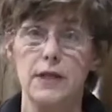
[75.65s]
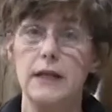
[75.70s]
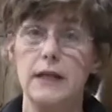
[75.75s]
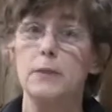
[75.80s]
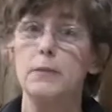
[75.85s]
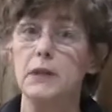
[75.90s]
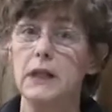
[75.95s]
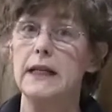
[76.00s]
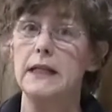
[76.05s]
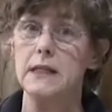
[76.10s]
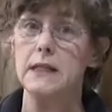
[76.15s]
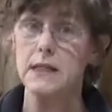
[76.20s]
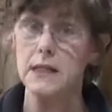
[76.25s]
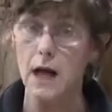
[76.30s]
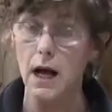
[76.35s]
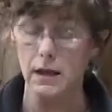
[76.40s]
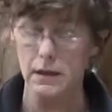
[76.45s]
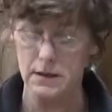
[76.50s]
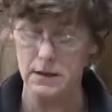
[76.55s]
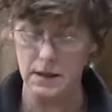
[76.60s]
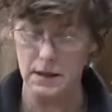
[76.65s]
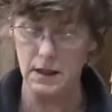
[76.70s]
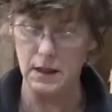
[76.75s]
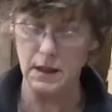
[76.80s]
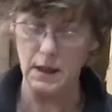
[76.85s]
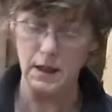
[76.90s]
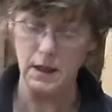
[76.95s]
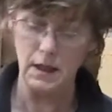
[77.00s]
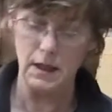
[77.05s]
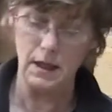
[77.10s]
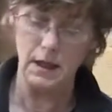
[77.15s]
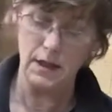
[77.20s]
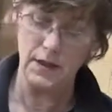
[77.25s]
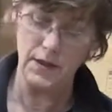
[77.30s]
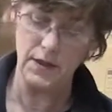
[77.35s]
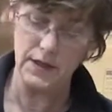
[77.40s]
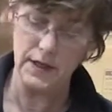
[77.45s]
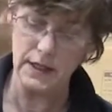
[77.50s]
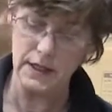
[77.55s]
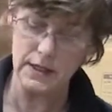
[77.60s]
Himalayan salt.
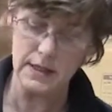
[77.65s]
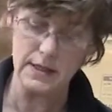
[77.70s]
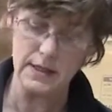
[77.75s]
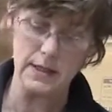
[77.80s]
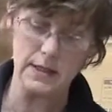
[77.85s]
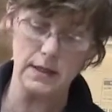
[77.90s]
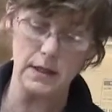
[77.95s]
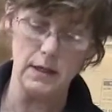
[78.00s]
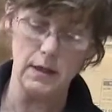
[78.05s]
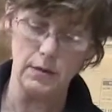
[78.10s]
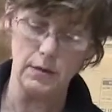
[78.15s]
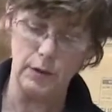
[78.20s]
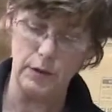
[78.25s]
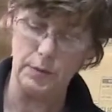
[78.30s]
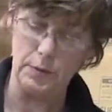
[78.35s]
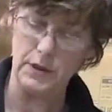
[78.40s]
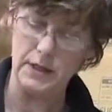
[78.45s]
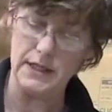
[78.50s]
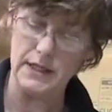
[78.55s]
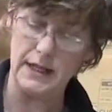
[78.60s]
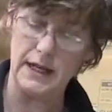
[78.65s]
This we put